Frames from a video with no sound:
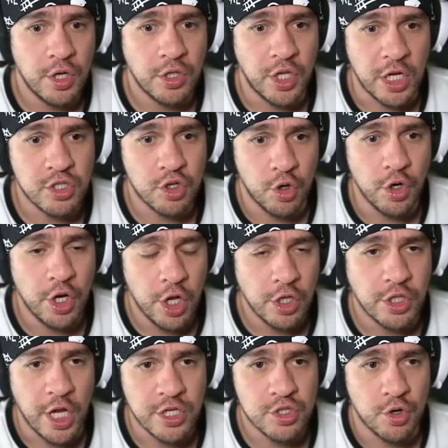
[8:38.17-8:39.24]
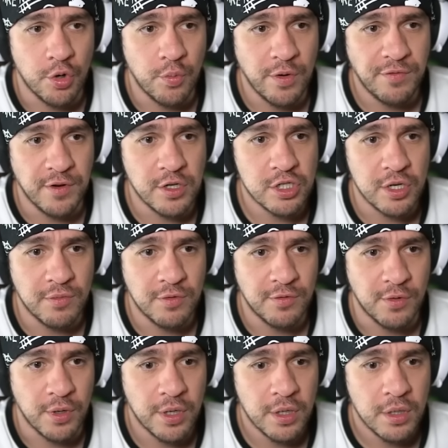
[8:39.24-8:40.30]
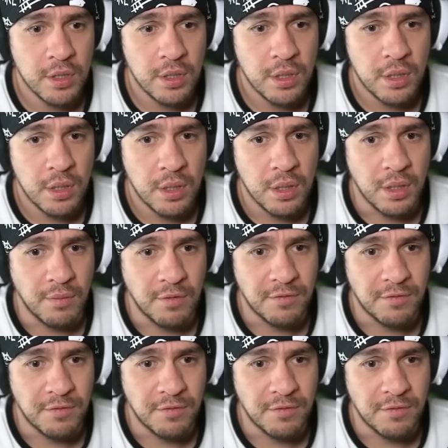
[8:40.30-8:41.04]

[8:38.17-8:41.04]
That's good. That's good. We finished level 4. Level